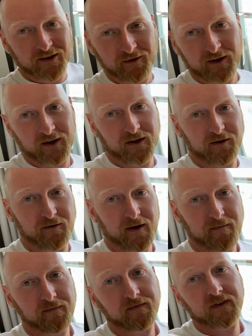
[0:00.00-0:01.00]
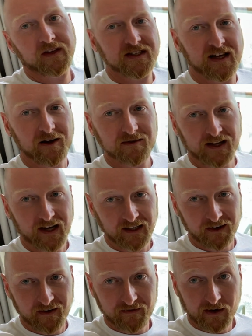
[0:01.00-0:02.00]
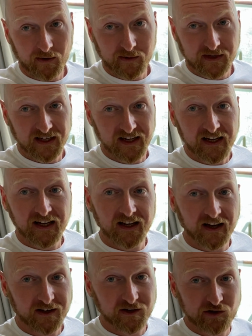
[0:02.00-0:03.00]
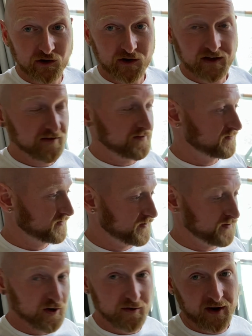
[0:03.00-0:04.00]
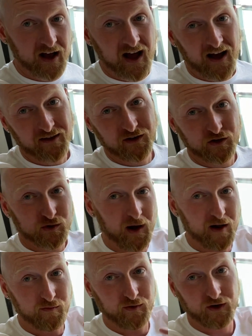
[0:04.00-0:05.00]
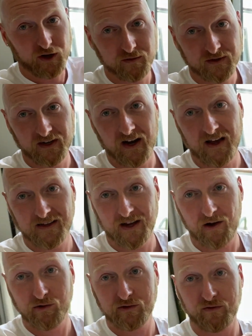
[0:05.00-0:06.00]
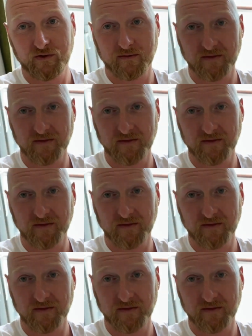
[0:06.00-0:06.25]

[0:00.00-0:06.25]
we're going to um, sit outside now and have a cup of tea and enjoy the, the view. And then at 12, we're going to go to the glass house for some